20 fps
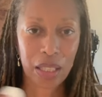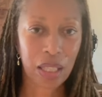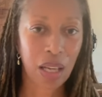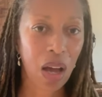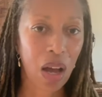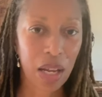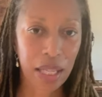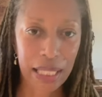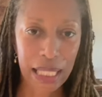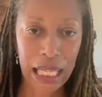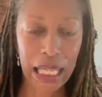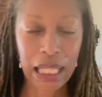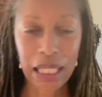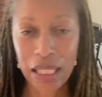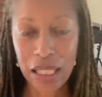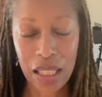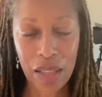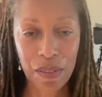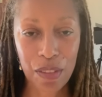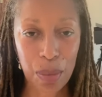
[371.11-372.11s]
on
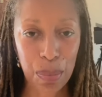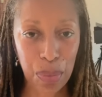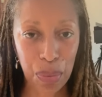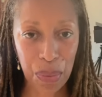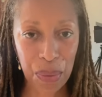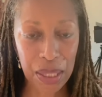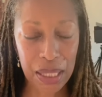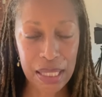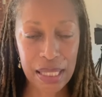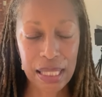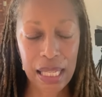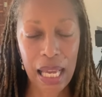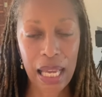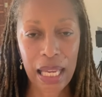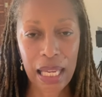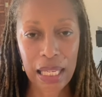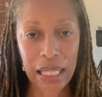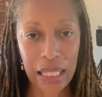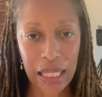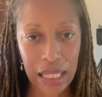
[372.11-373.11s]
any of the points,
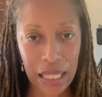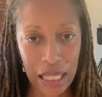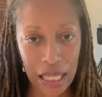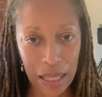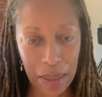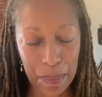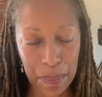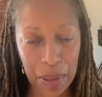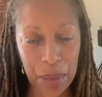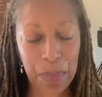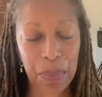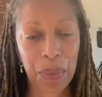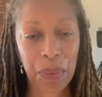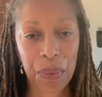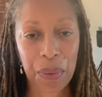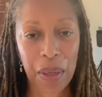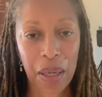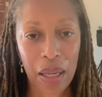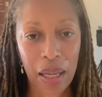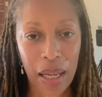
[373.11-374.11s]
and people